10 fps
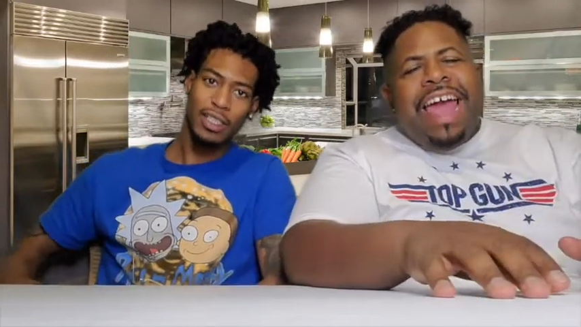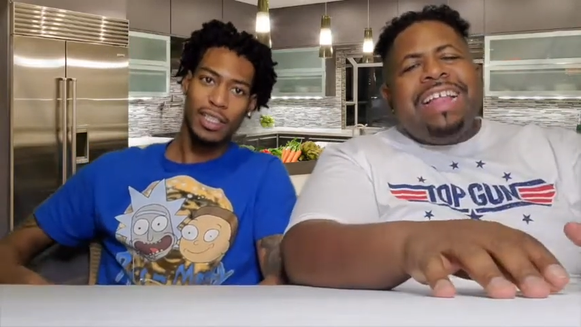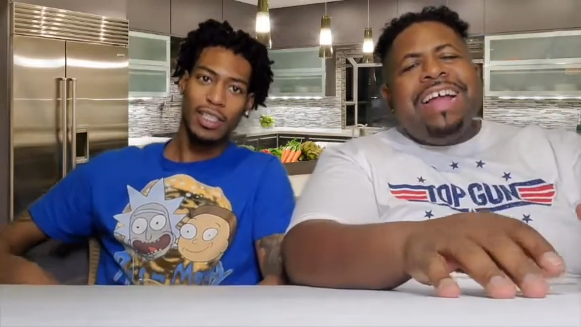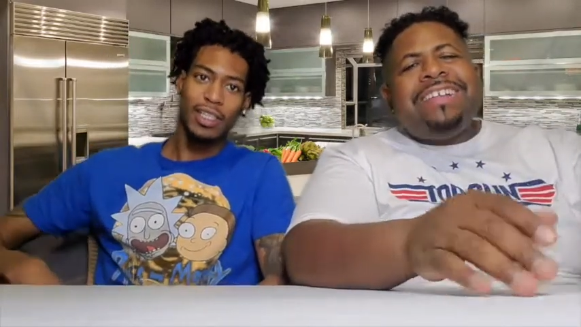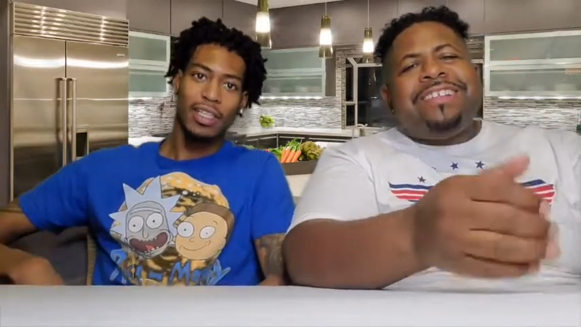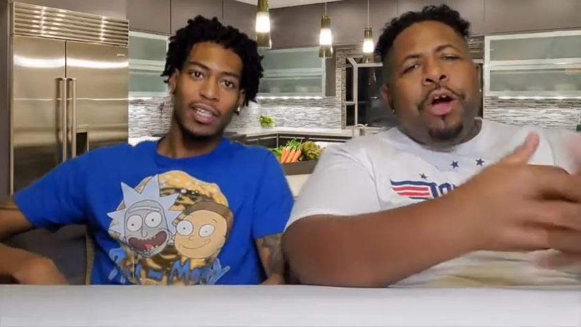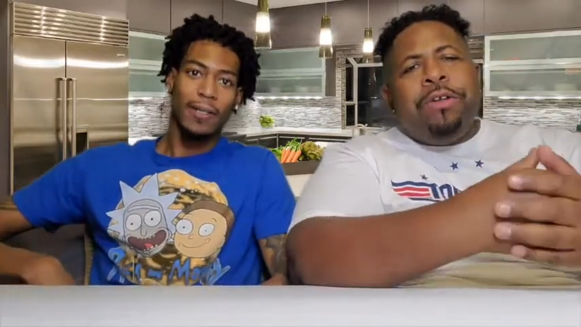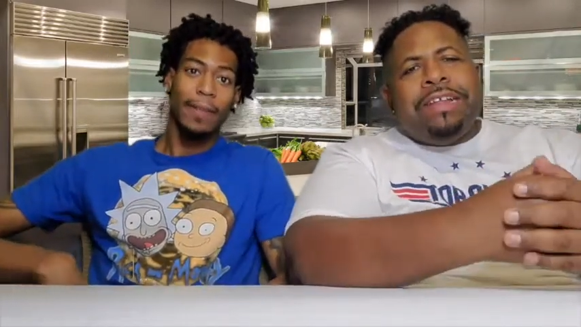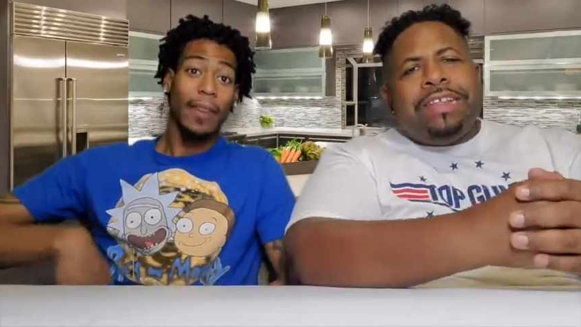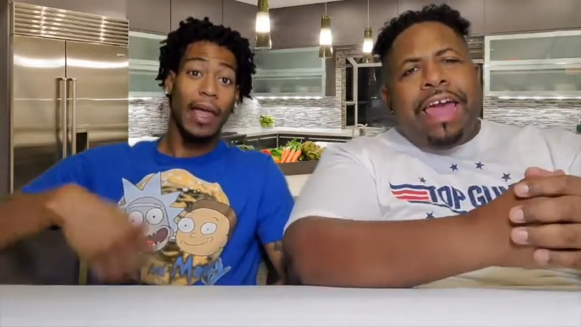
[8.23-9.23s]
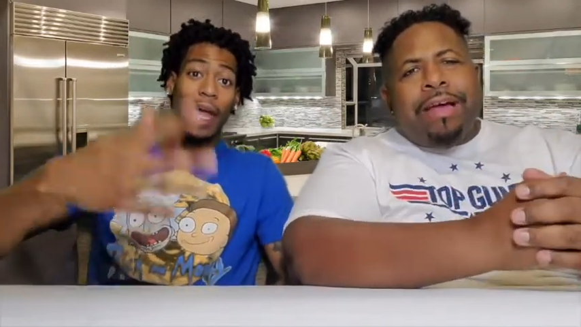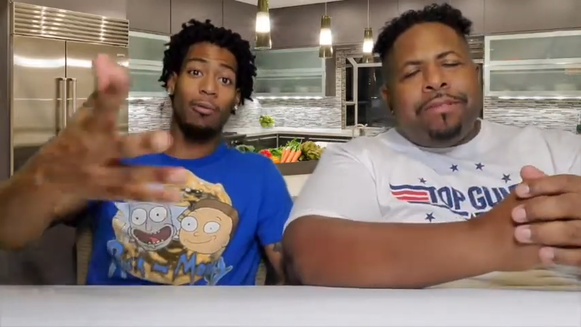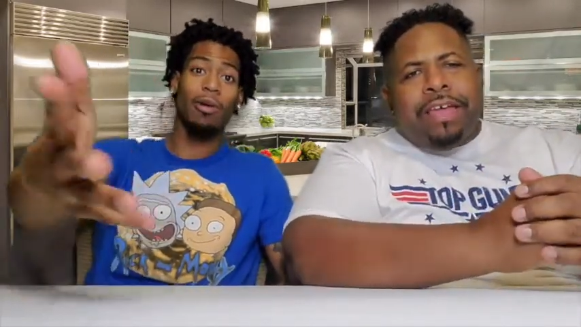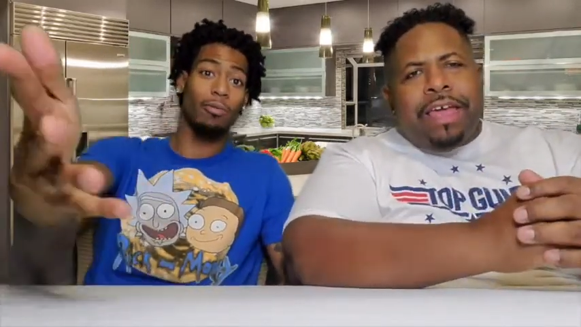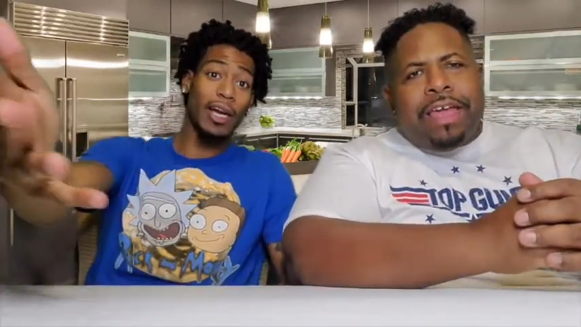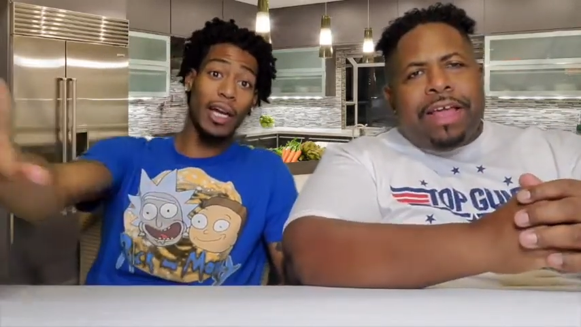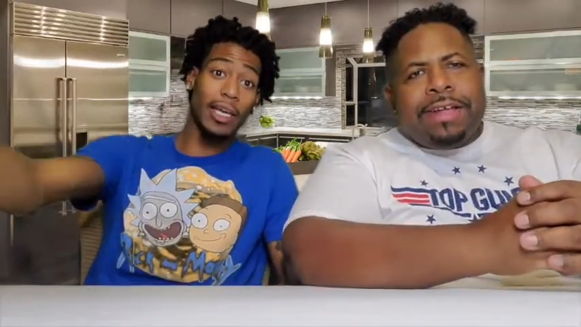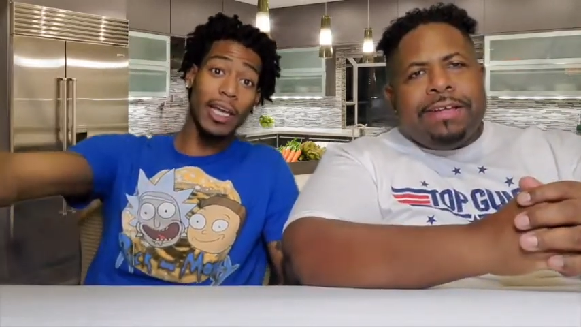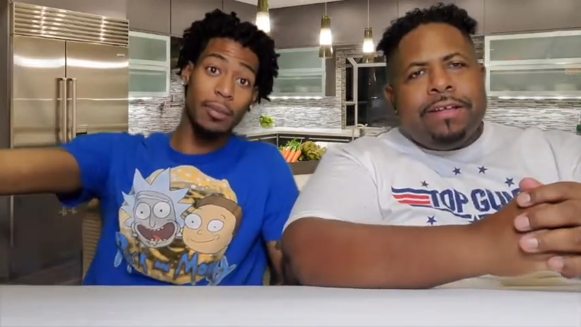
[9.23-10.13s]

Speaker 1: and let's do this damn thing. got a cake to